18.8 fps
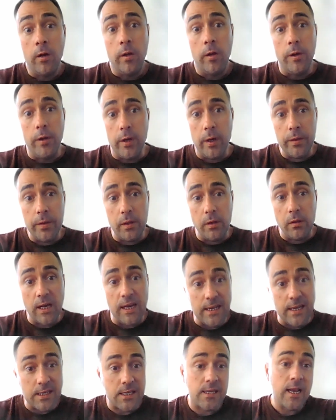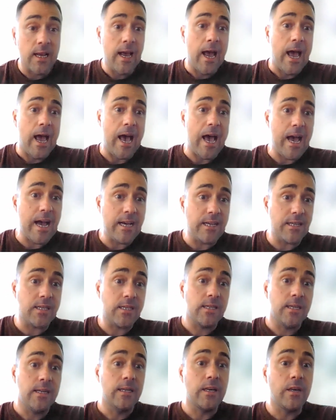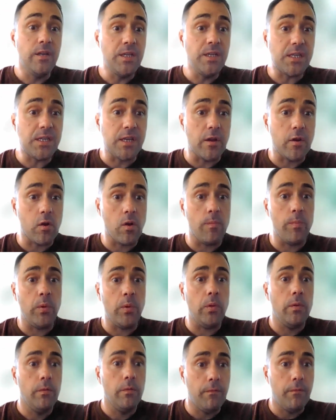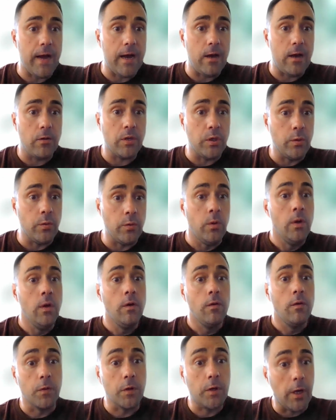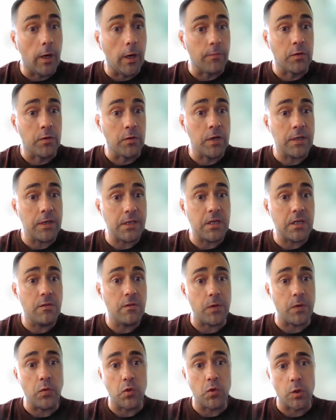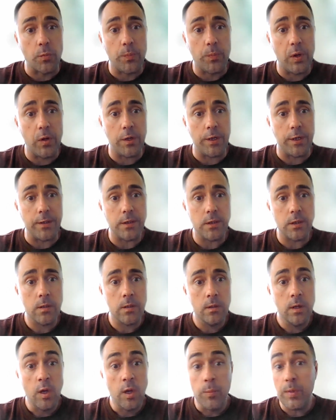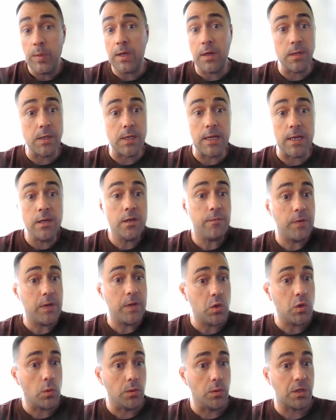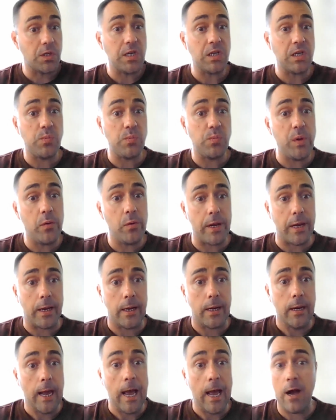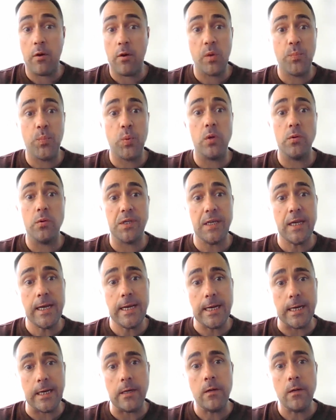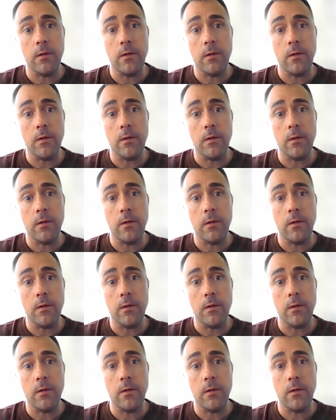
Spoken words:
nonetheless has considerable value for governance in future periods, because individuals disputing how to proceed